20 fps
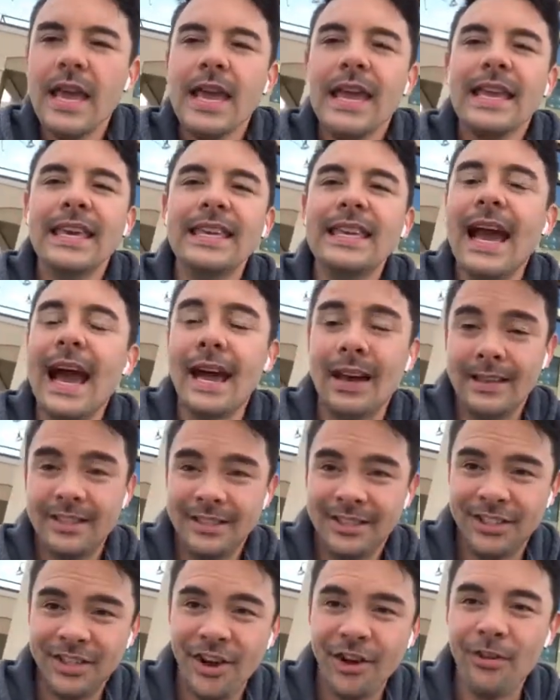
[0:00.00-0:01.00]
Yeah.
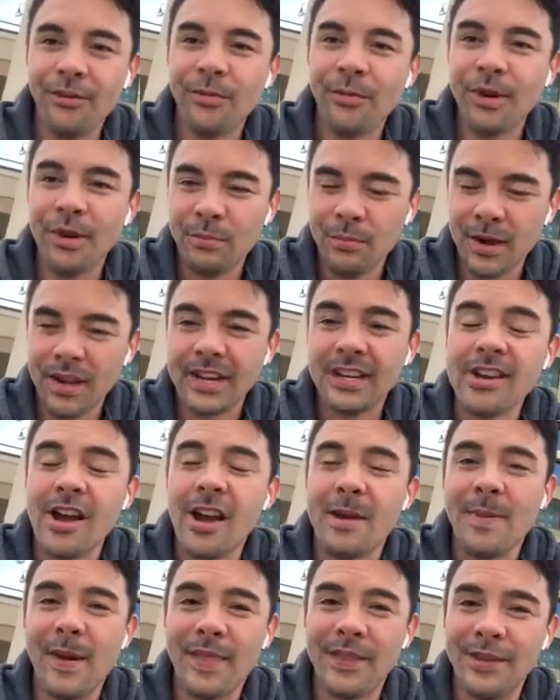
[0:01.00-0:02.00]
So when we're going to talk
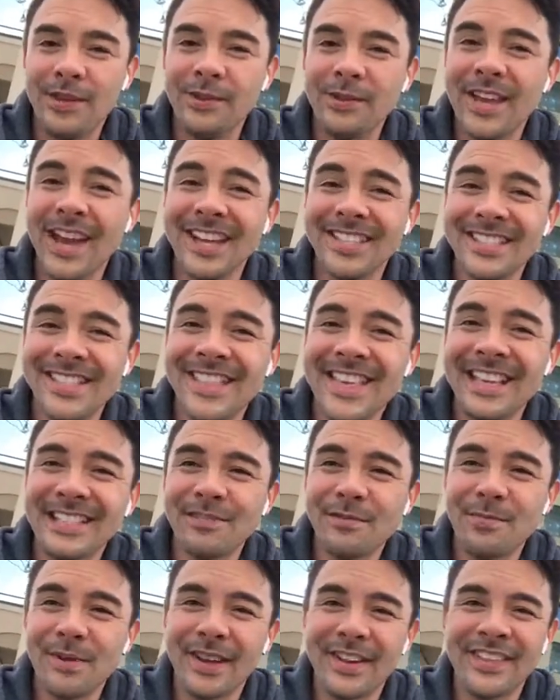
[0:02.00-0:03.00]
about the two casts, thanks for
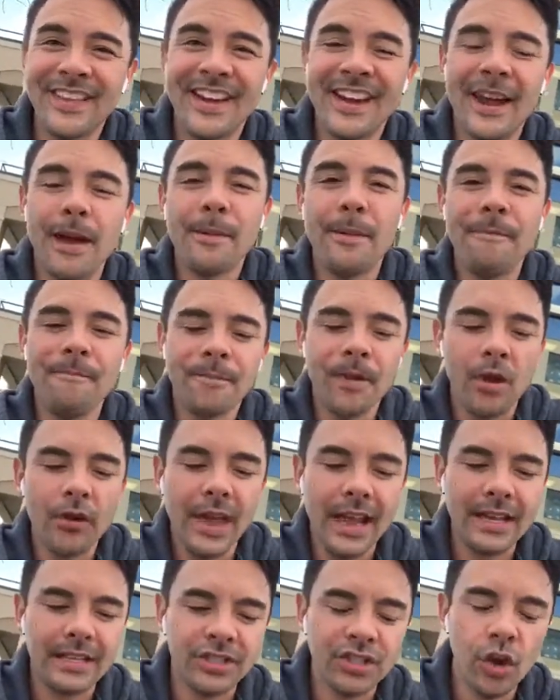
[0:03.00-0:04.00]
bringing that up.
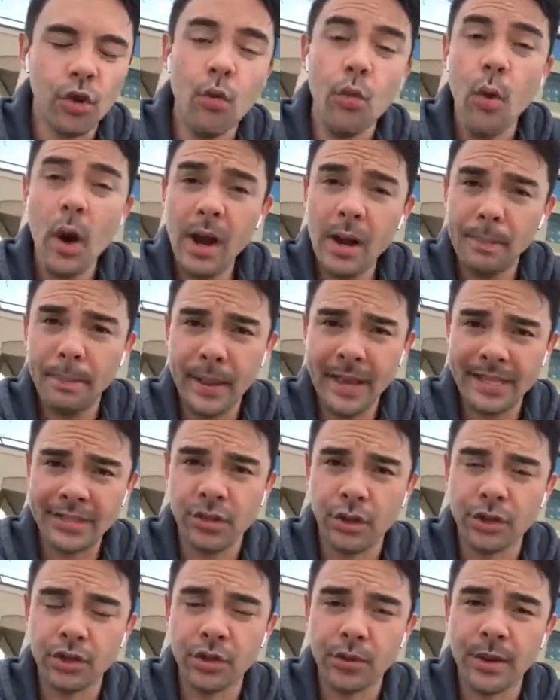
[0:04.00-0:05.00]
Okay. So what a
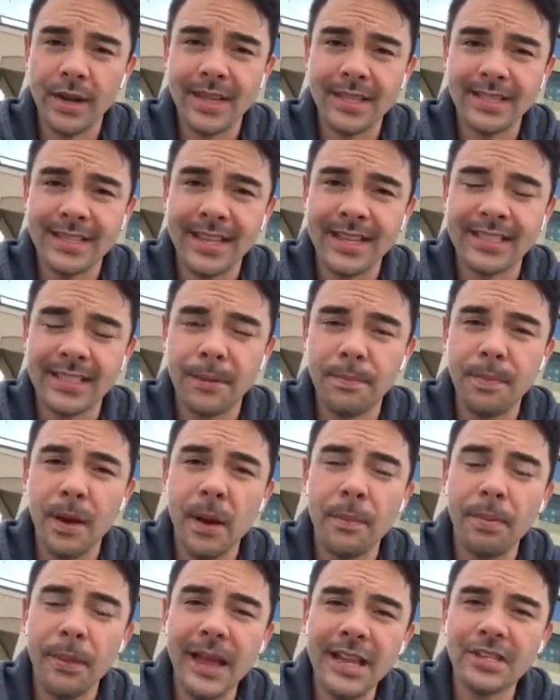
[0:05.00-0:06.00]
placeholder is, it's a
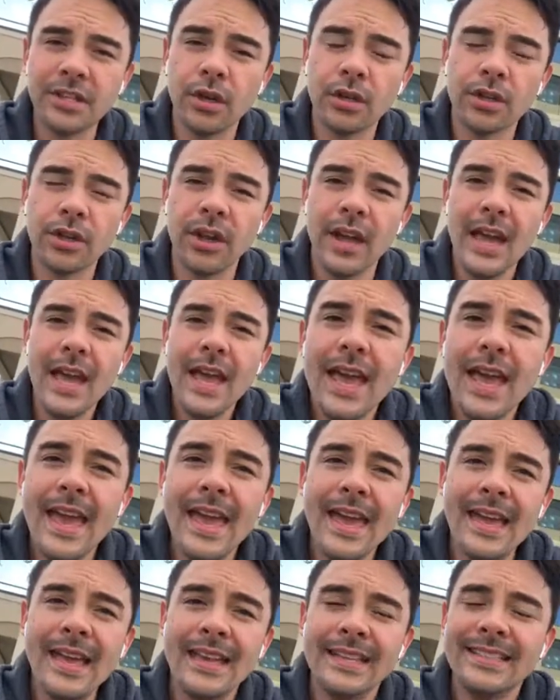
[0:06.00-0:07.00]
placeholder
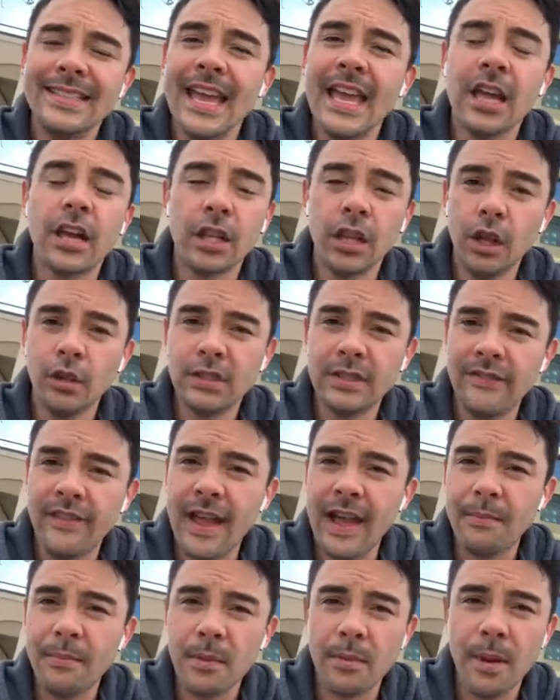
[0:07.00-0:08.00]
is a close
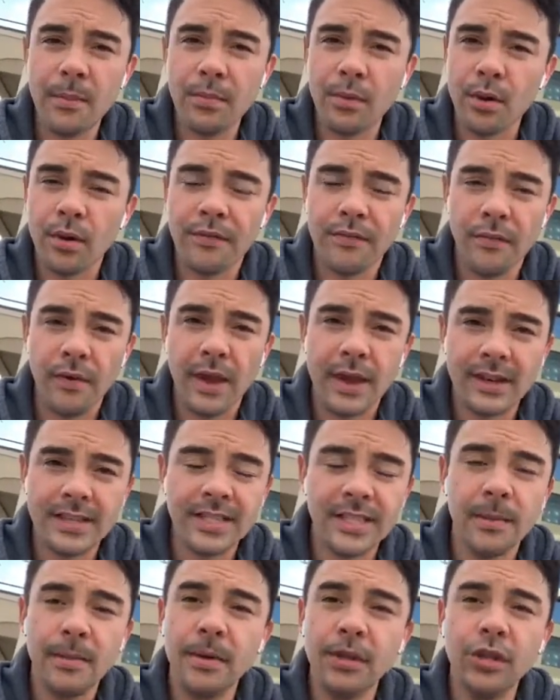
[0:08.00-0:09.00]
family member or friend,
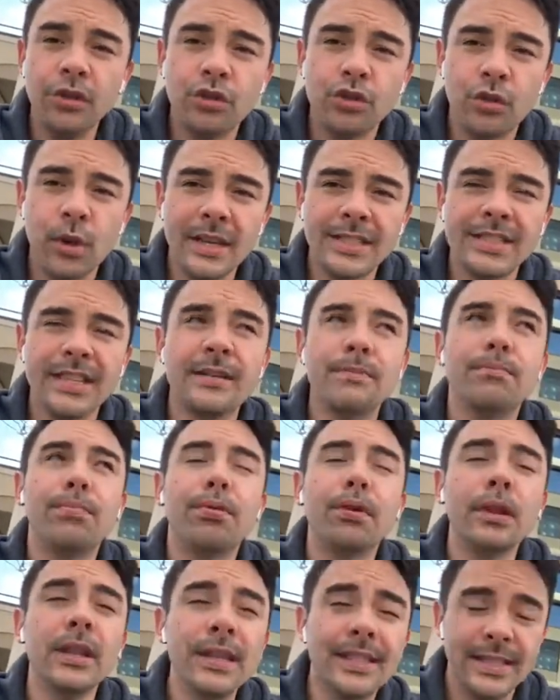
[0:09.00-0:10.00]
someone you trust
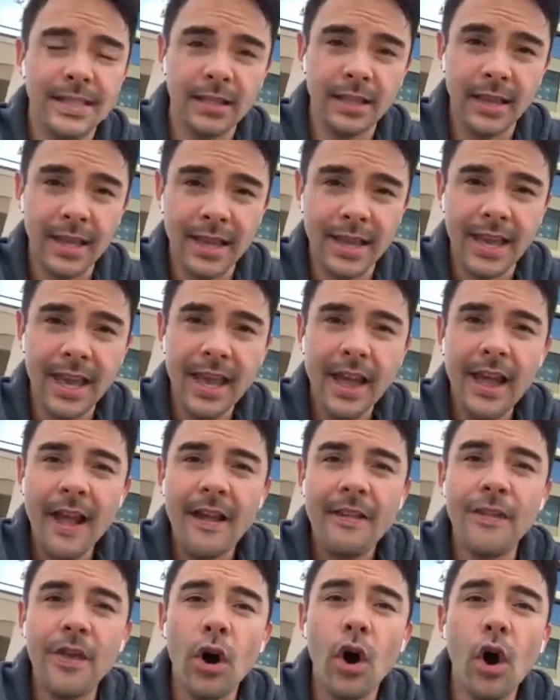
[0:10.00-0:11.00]
implicitly
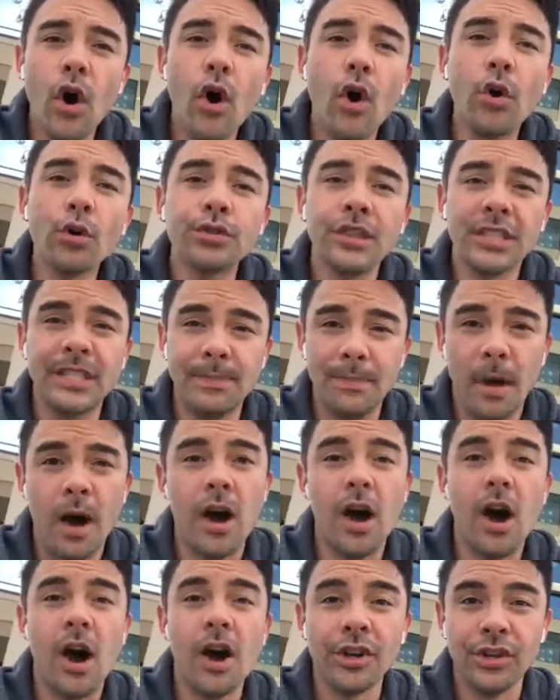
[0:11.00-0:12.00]
that holds a
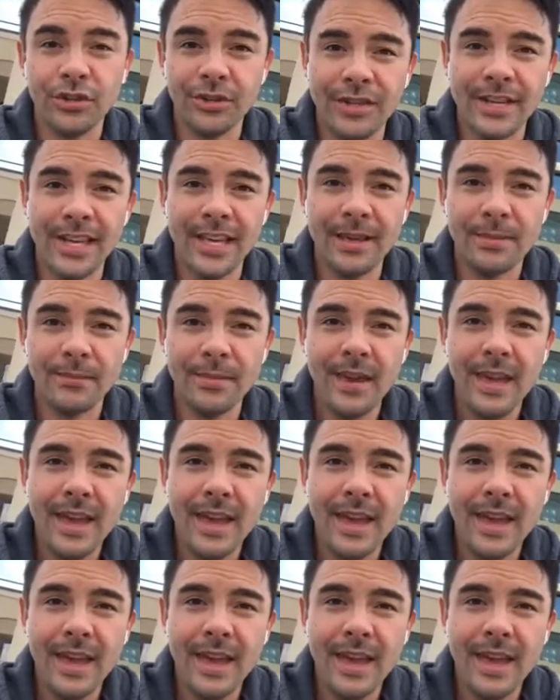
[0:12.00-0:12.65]
spot on your team.